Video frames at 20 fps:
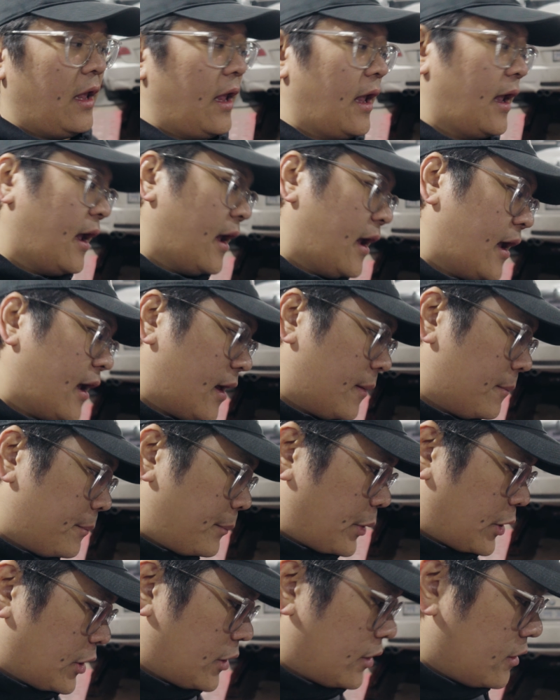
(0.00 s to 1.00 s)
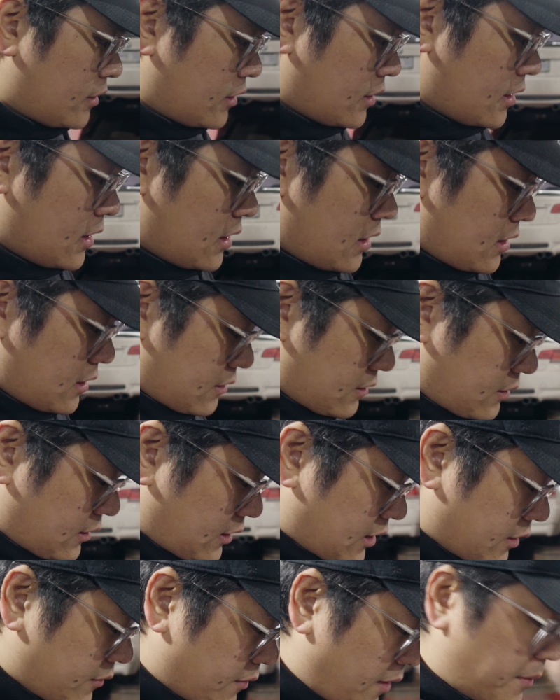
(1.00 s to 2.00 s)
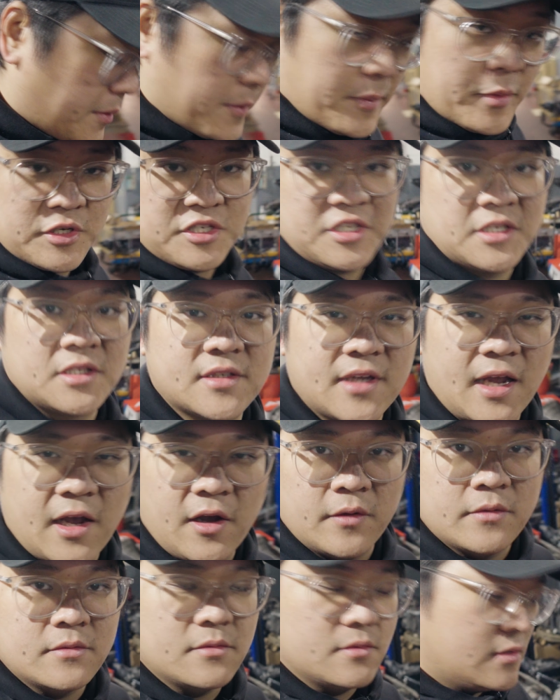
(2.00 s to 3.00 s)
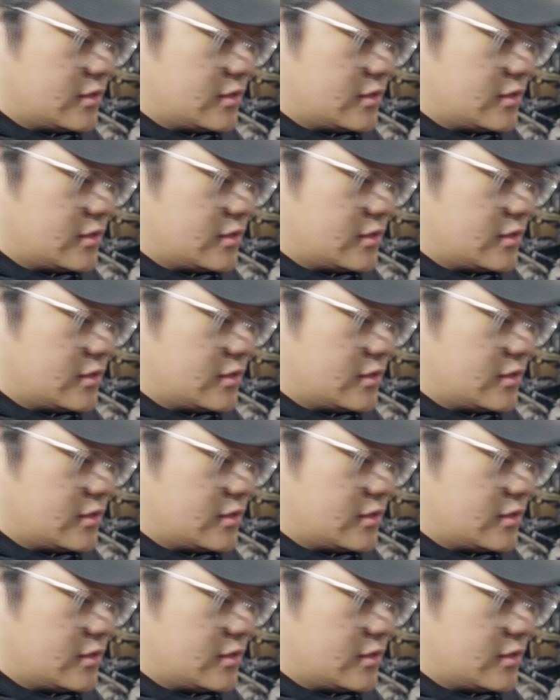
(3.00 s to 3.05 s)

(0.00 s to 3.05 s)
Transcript: and burn the rubber bushings out.